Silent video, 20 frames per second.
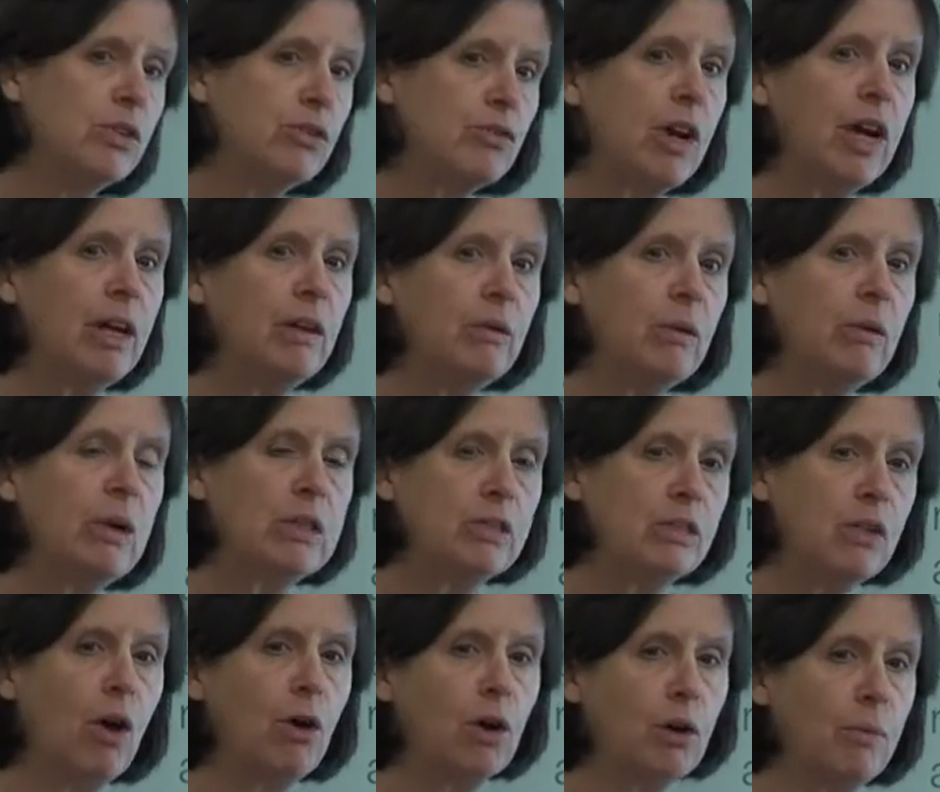strain is
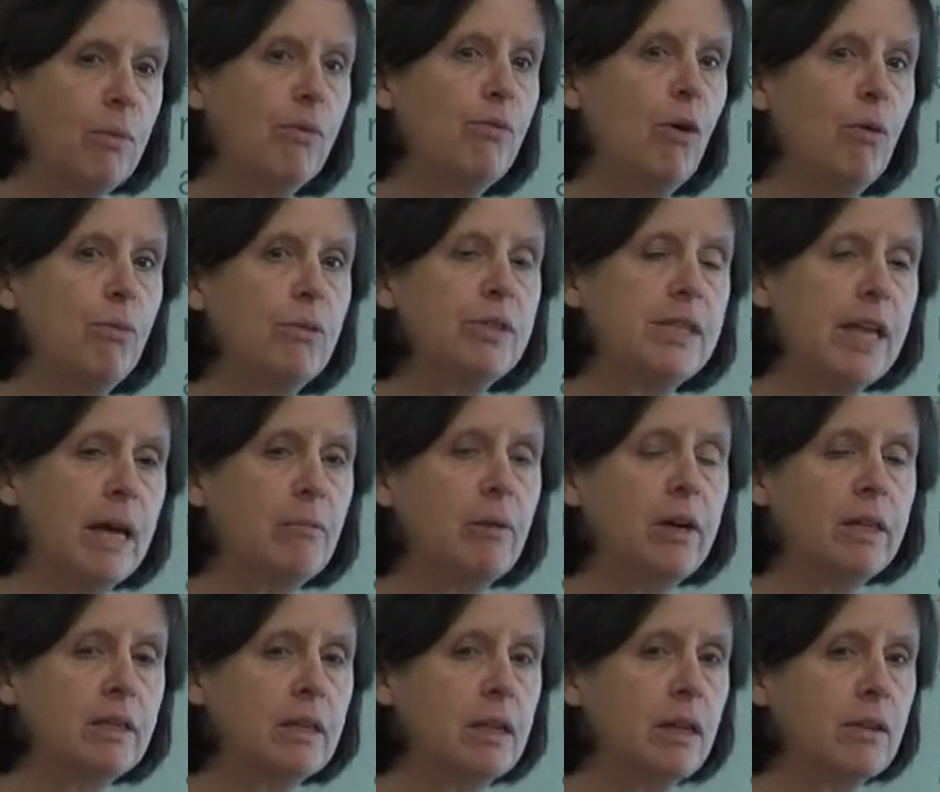not going to perform the same way
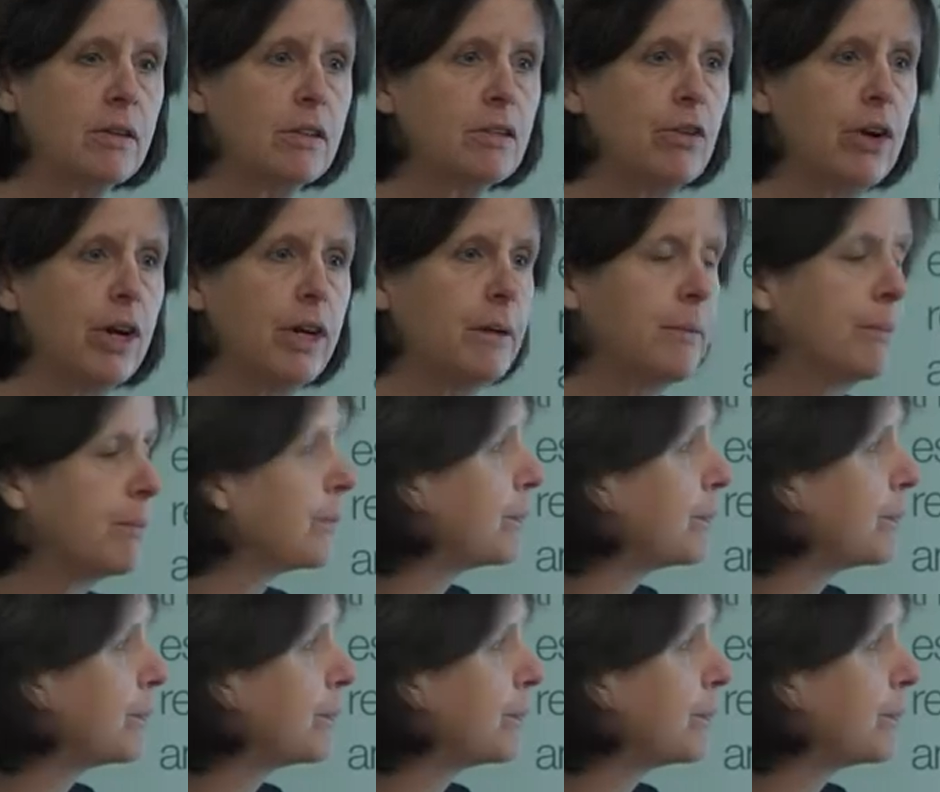as another strain.